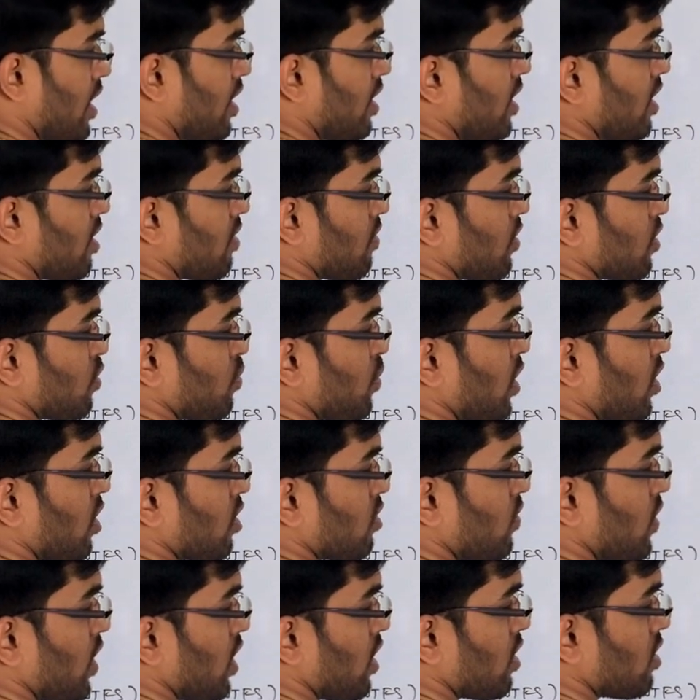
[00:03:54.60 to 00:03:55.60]
NTFS
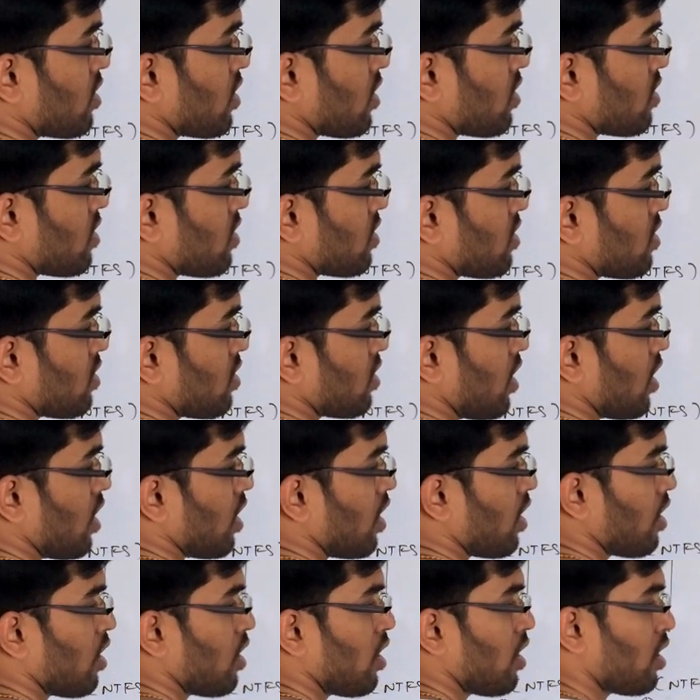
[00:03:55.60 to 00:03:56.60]
because we are just
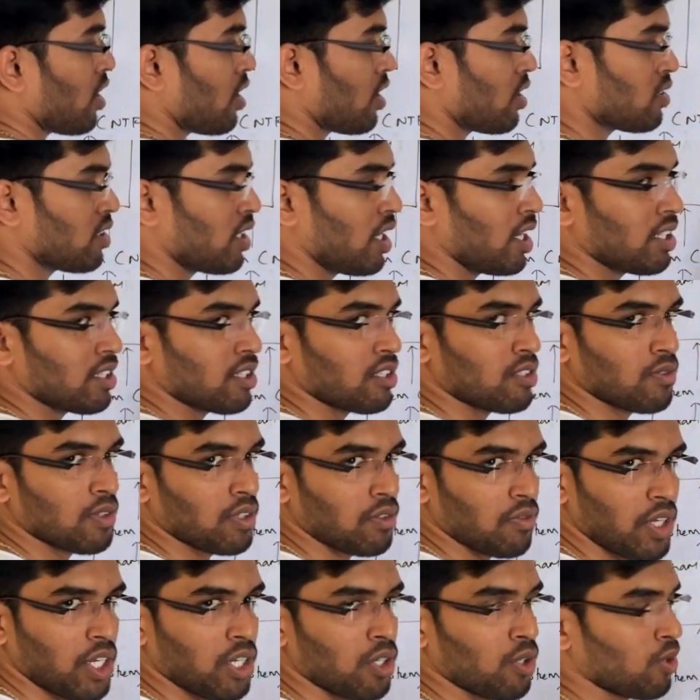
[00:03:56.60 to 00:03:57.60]
uh, seeing this
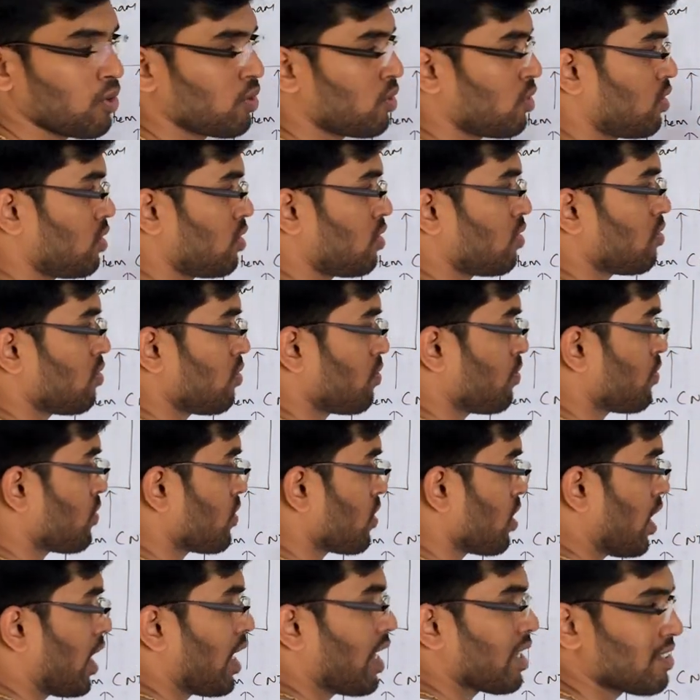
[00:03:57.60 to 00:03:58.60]
with Windows
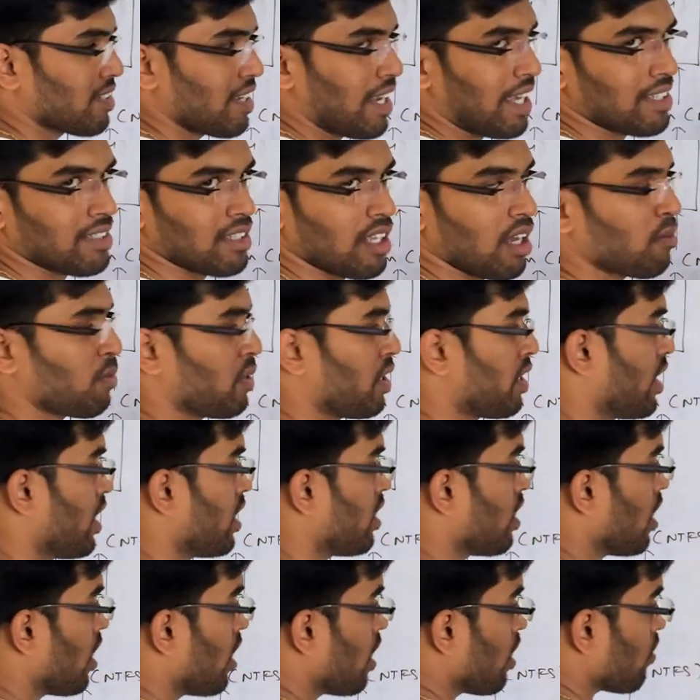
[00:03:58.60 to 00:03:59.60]
uh, as an example,
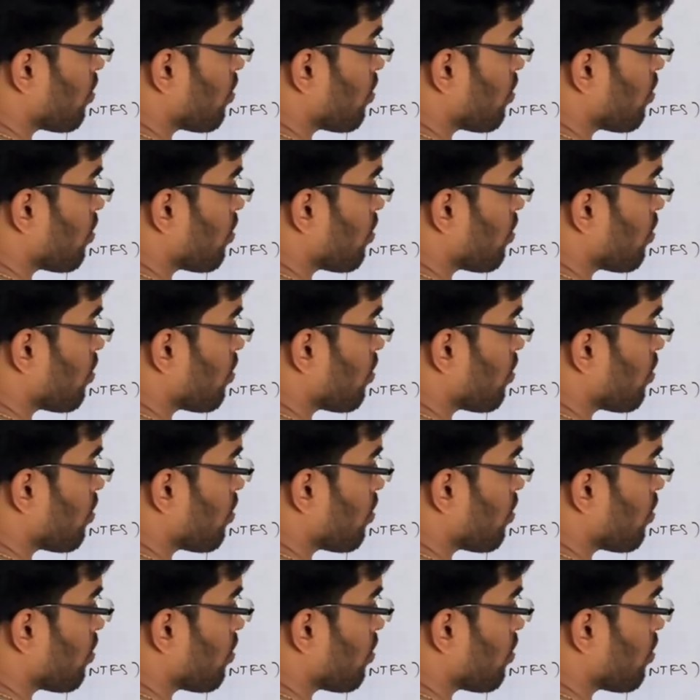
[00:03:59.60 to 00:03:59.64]
right?